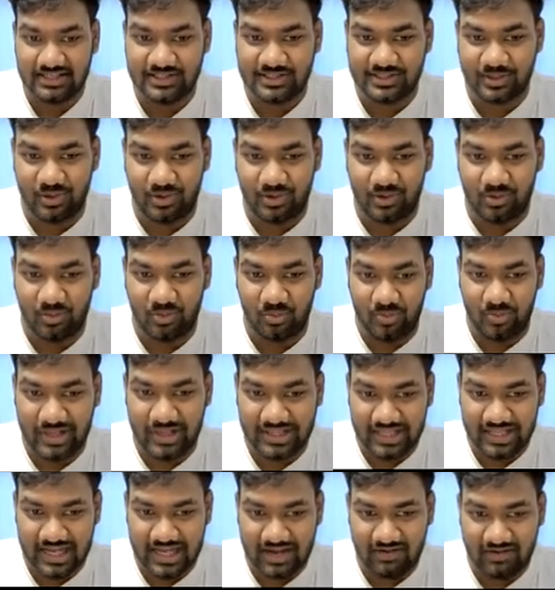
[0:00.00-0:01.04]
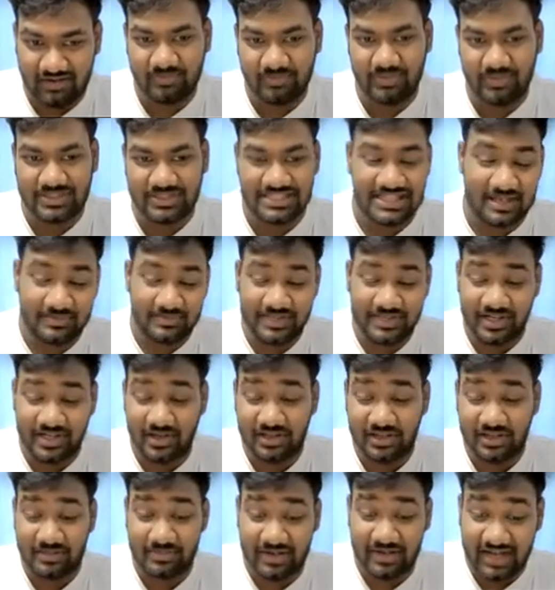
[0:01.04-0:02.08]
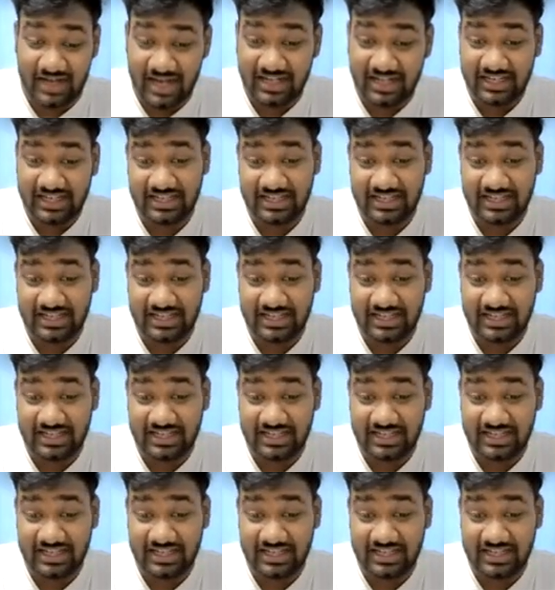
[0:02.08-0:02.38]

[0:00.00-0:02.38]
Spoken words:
So when the government puts a subsidy on the product